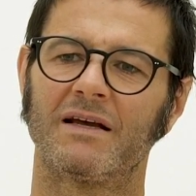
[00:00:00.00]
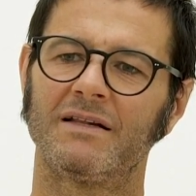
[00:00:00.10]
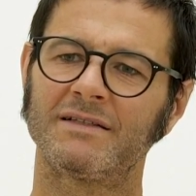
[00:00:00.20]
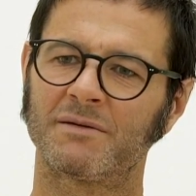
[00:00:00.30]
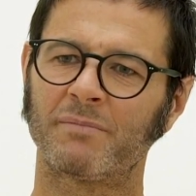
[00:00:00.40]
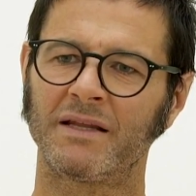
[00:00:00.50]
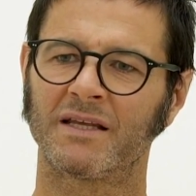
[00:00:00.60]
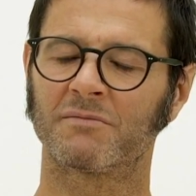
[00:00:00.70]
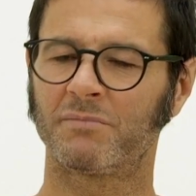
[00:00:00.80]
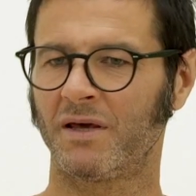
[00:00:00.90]
let the
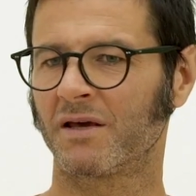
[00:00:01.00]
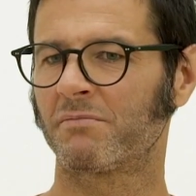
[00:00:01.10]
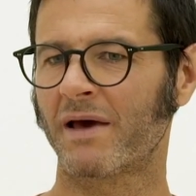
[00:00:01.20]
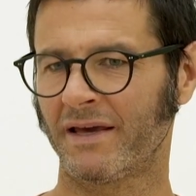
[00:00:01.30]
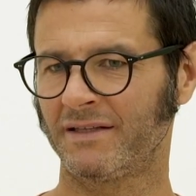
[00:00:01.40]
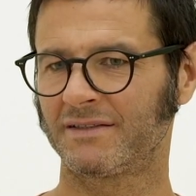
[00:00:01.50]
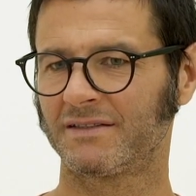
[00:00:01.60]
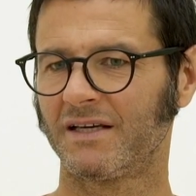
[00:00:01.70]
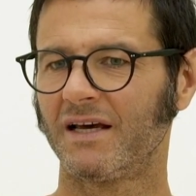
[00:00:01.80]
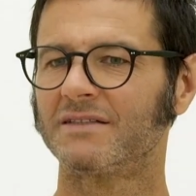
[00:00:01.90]
painting being paint.
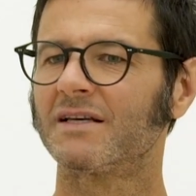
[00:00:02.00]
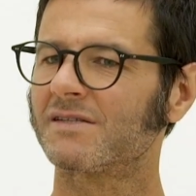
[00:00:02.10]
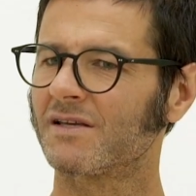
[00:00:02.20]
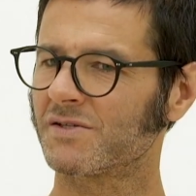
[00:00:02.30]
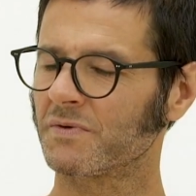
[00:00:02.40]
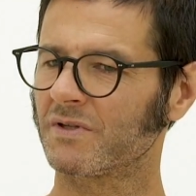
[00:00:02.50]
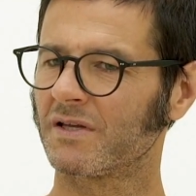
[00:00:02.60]
That's